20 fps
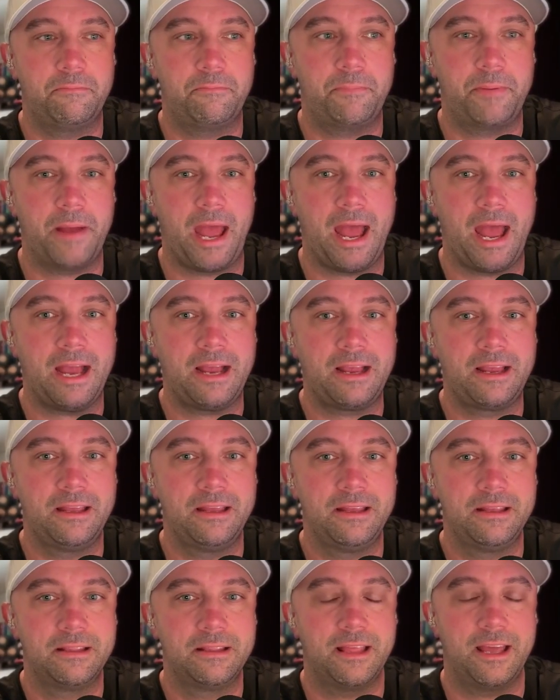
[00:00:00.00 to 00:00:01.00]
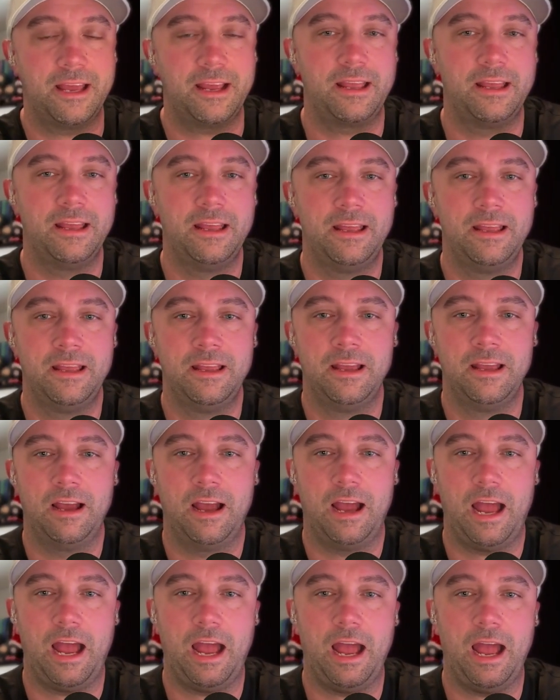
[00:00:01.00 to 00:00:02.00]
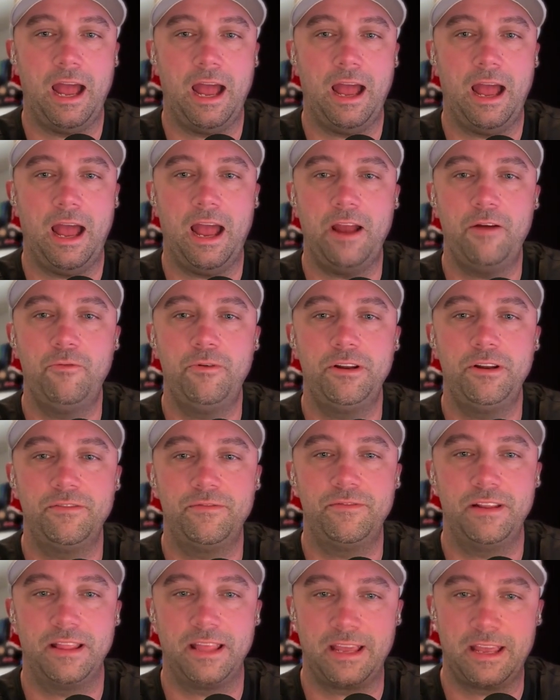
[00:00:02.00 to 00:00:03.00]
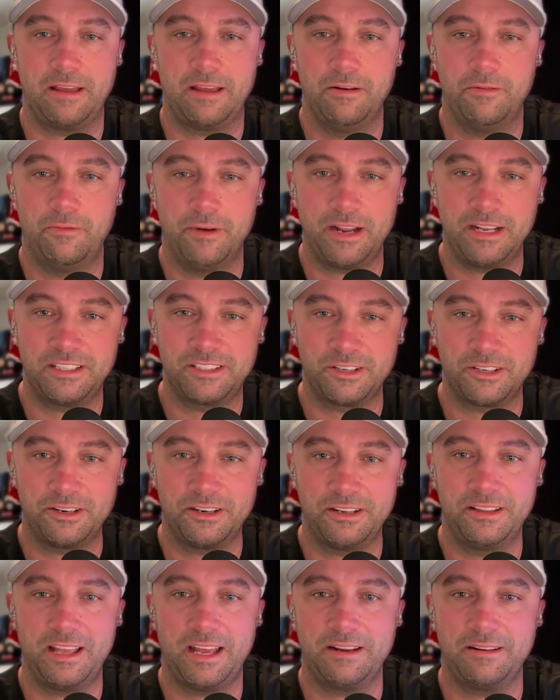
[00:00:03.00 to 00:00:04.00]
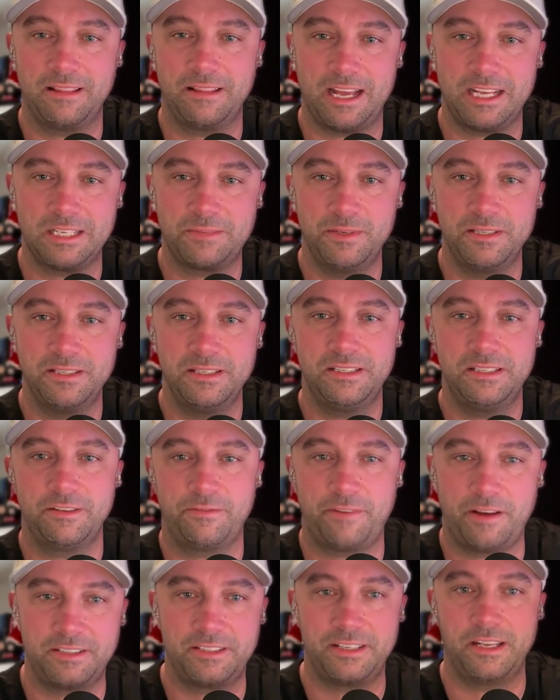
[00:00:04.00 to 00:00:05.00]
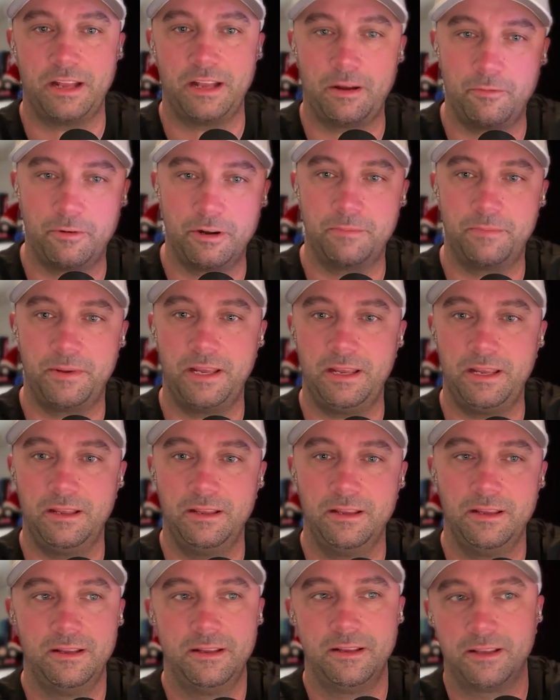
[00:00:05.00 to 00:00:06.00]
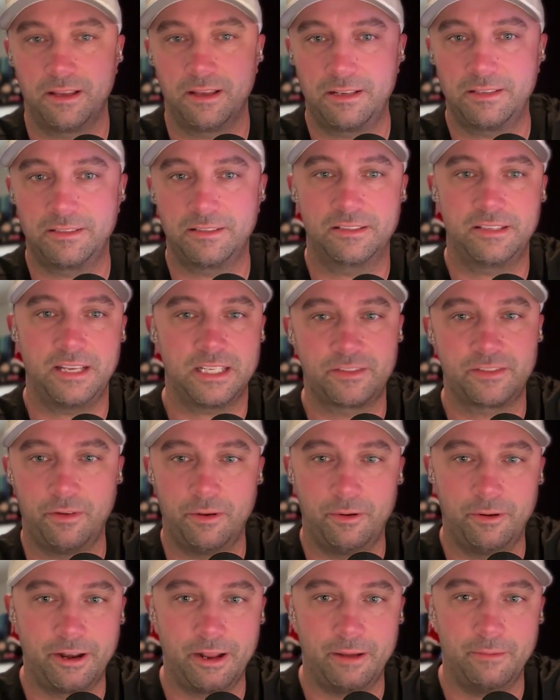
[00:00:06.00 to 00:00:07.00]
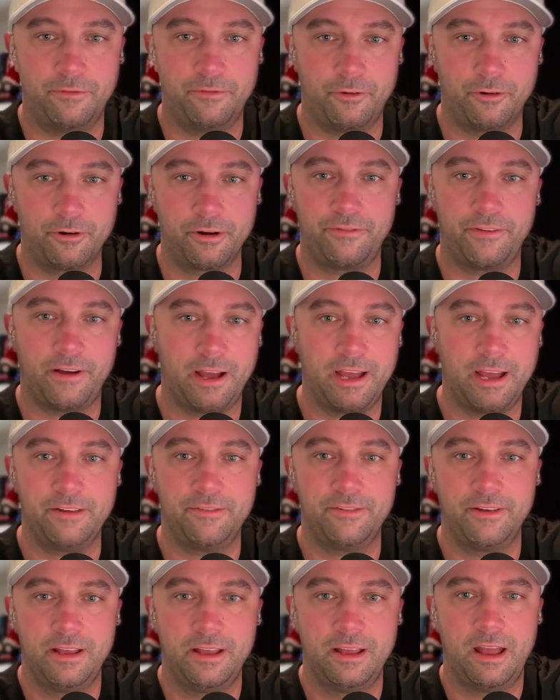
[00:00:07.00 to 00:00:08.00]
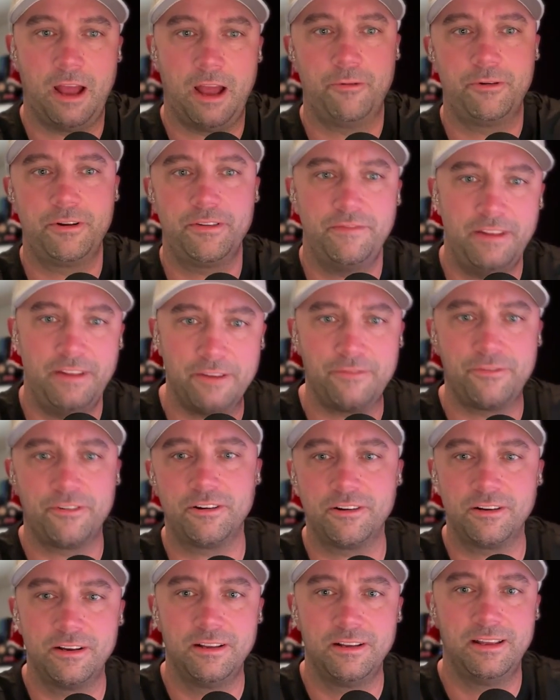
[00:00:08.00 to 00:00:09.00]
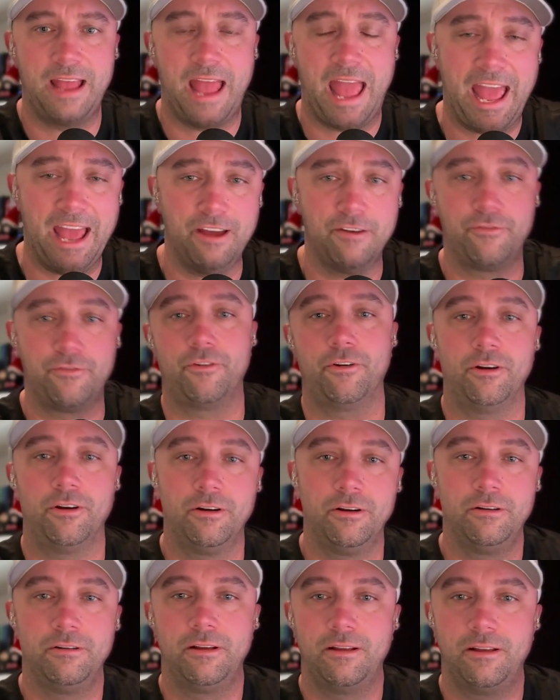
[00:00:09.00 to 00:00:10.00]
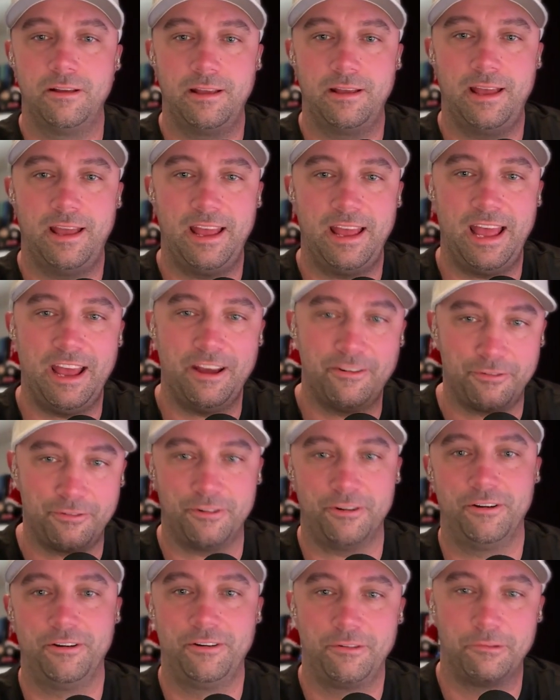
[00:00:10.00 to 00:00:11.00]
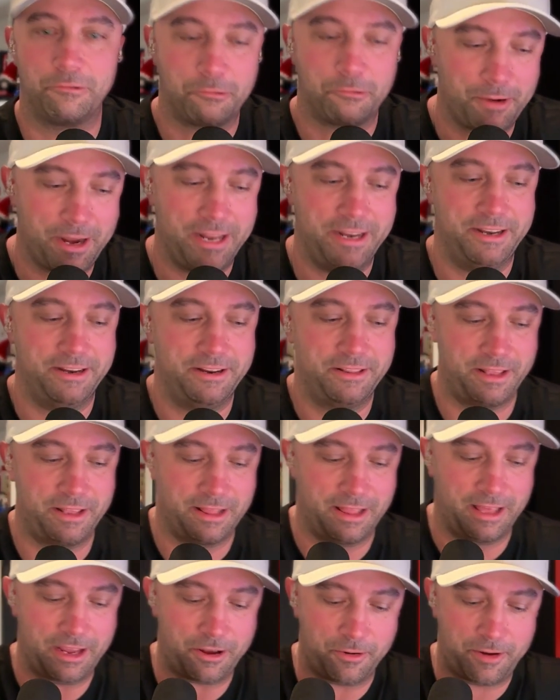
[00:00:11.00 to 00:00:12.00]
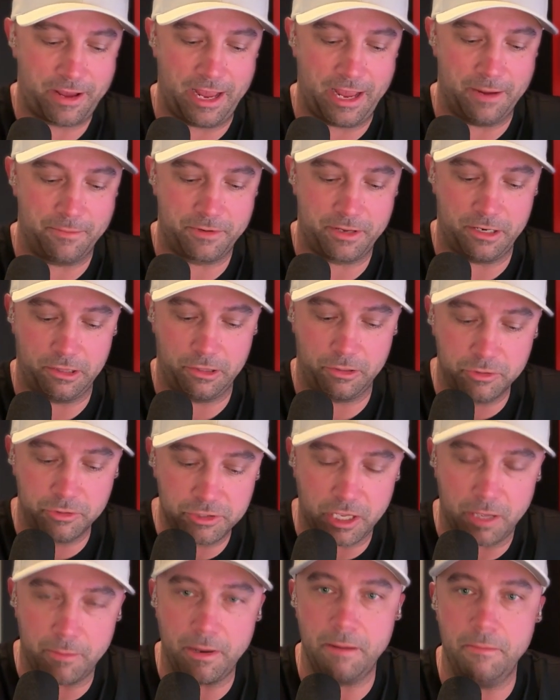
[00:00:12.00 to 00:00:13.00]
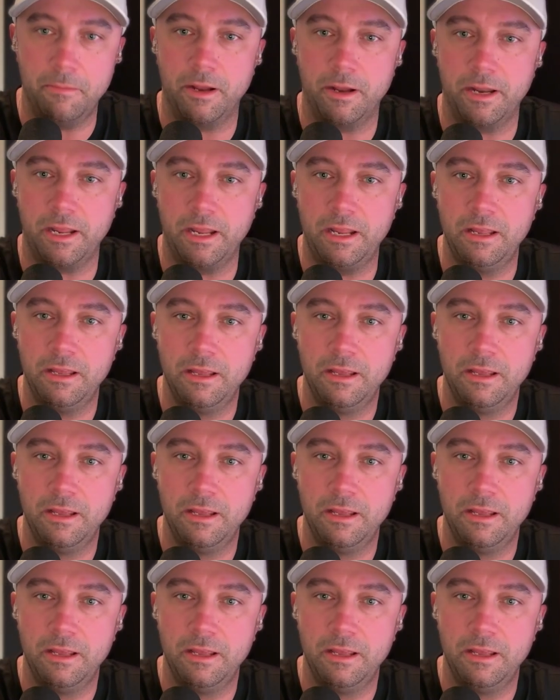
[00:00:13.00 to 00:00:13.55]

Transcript: back, like I would have, like when I started that last business, if I said I want to be like successful when I'm 45, I would have never, ever, ever written that like, okay, I'm going to lose all my money.